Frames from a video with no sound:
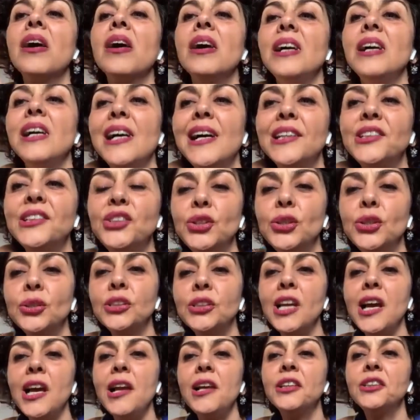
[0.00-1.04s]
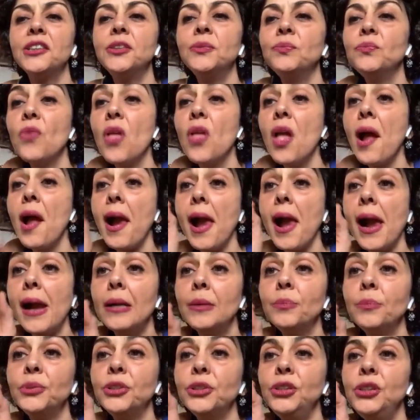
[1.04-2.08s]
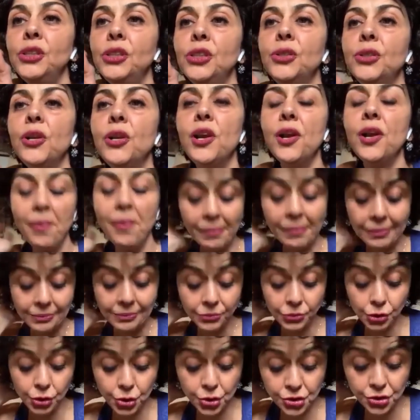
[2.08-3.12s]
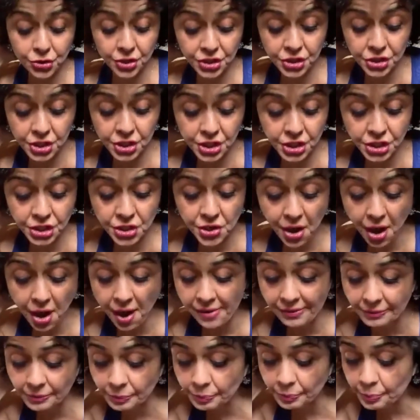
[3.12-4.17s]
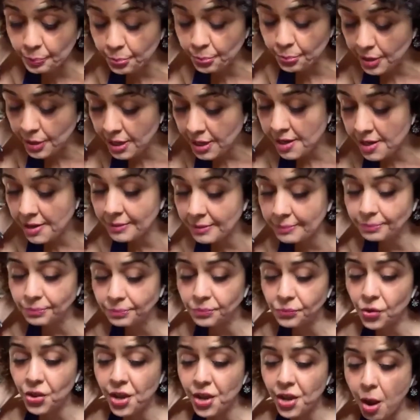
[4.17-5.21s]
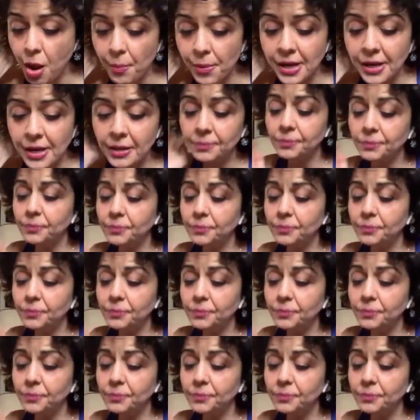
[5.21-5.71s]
Add to your salad. Absolutely nutritious, brilliant, yummy,